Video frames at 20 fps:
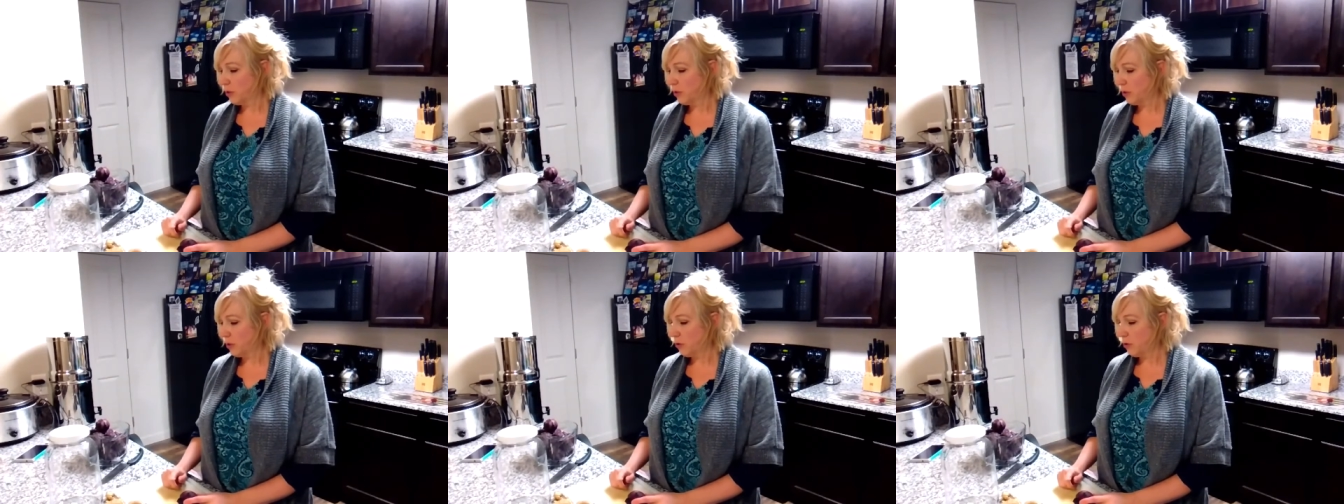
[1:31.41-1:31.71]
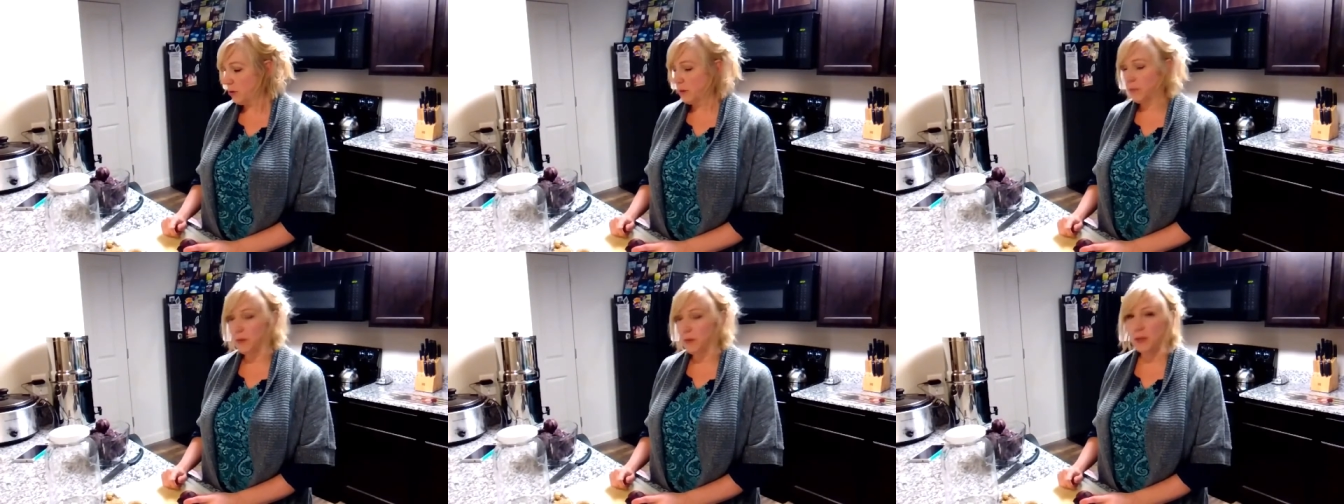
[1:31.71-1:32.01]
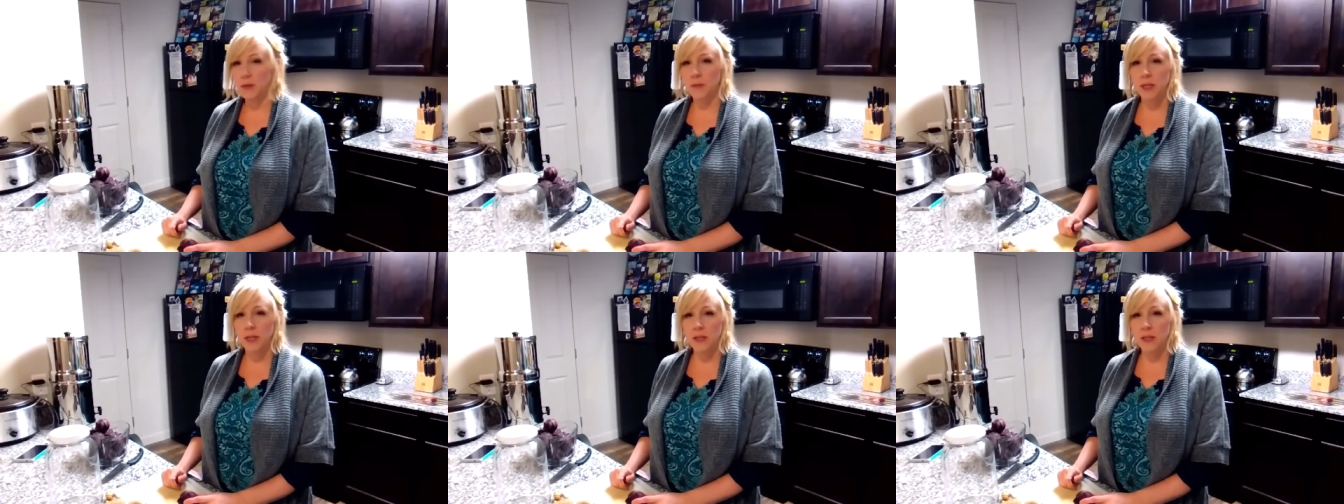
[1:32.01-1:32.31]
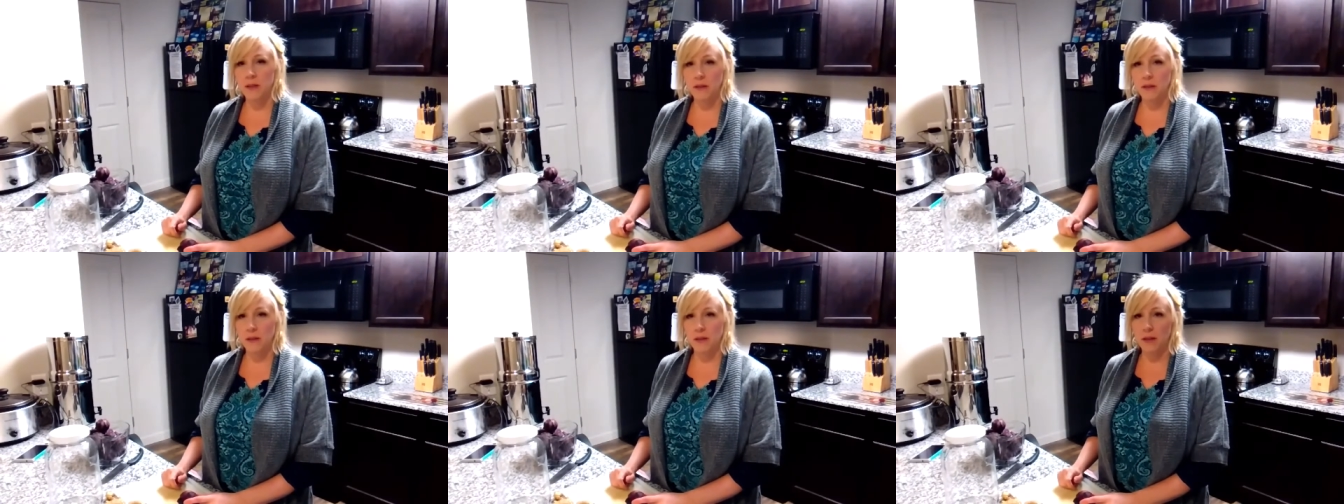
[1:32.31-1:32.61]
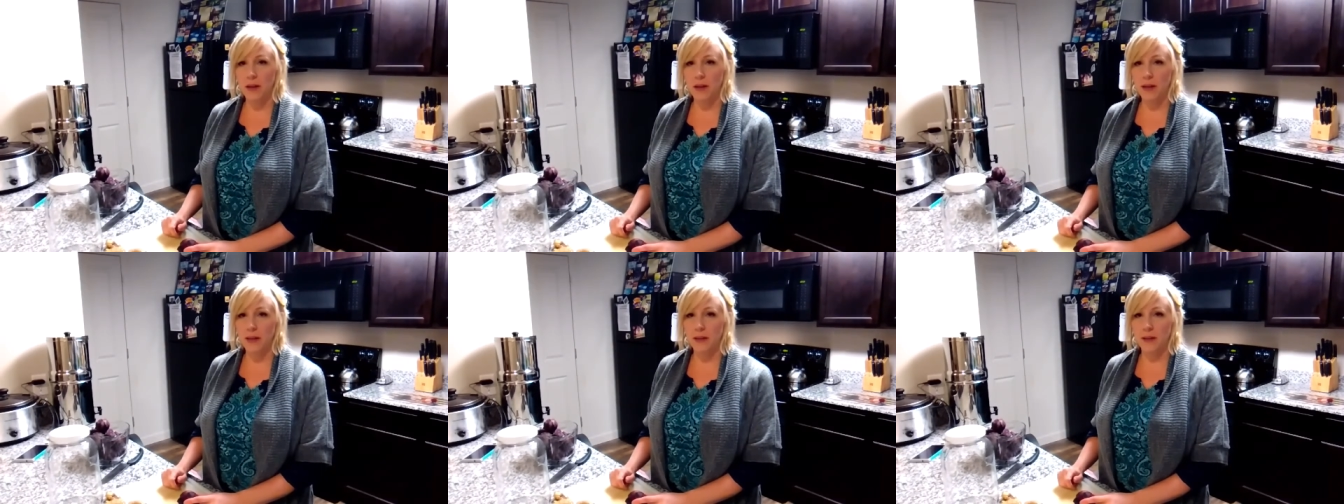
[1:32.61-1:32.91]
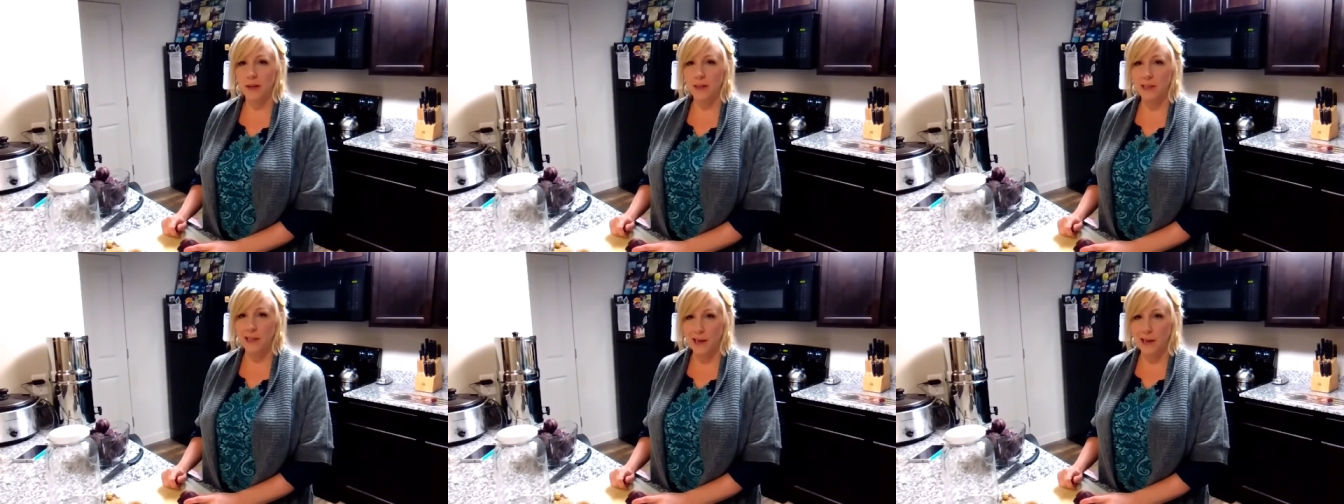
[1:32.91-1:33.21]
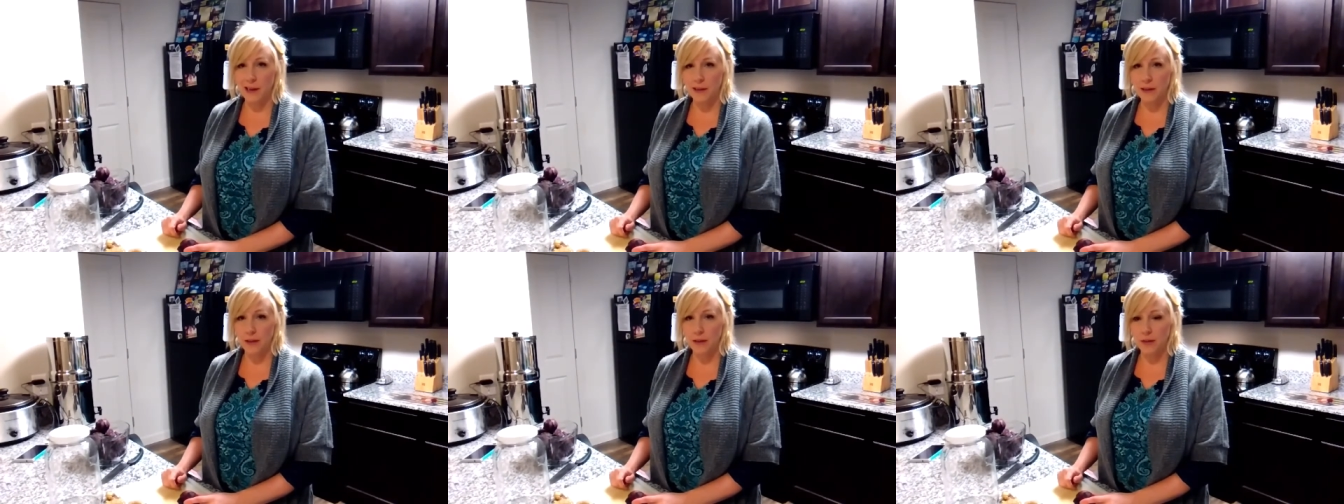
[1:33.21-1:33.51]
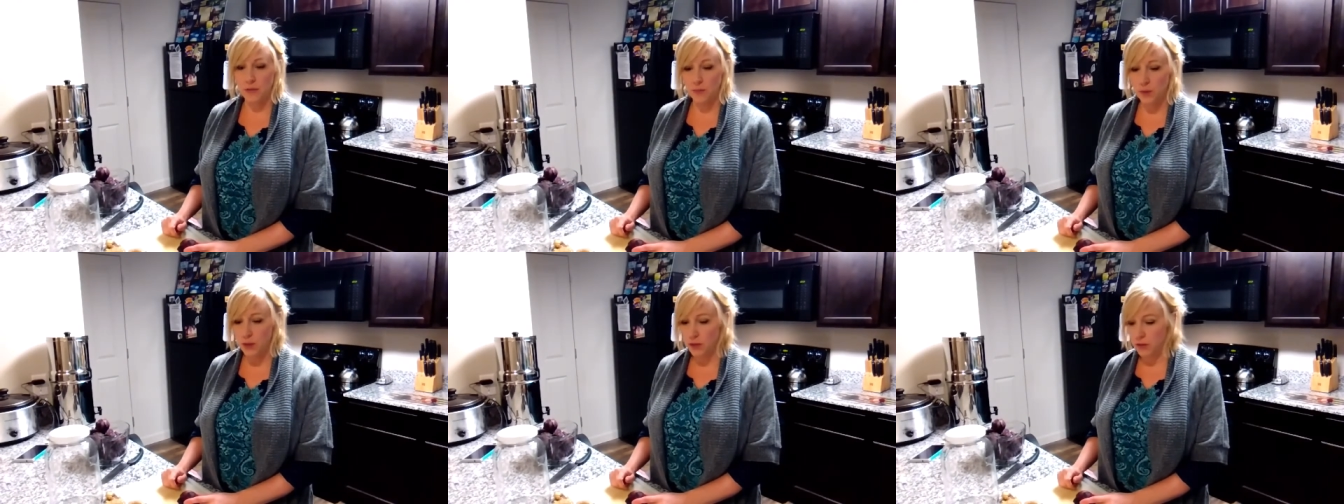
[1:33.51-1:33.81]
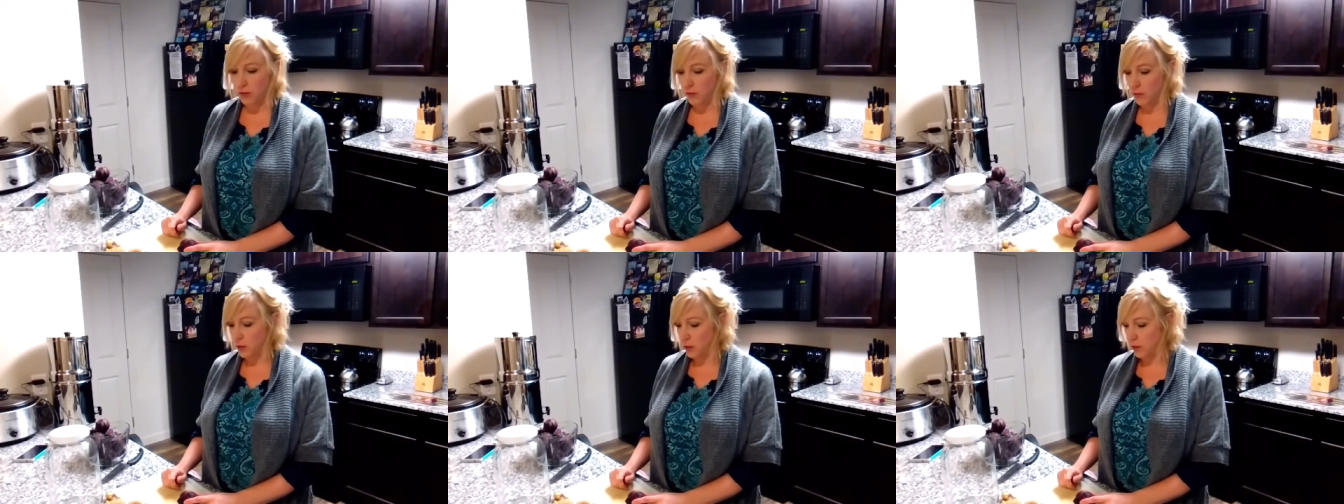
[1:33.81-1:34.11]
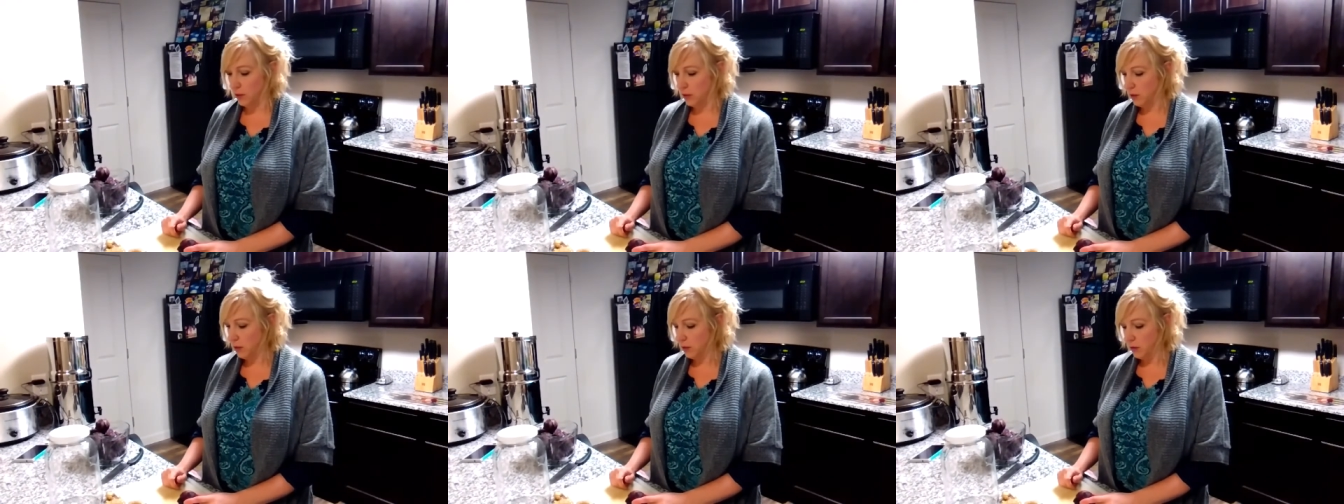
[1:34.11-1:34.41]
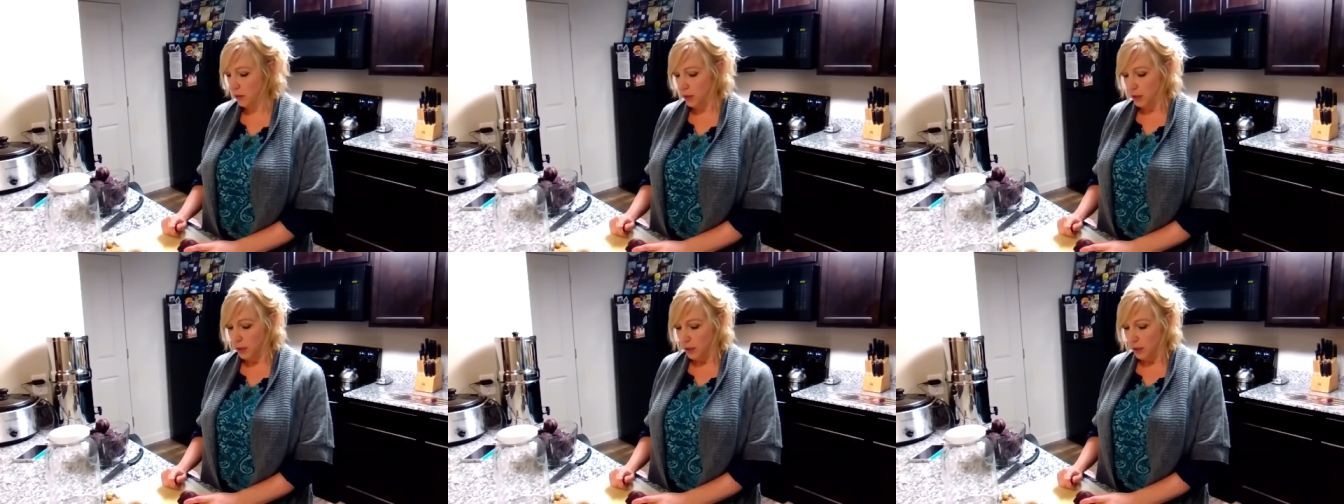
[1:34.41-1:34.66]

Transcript: So I'm going to make like a gallon of Beet Kvass.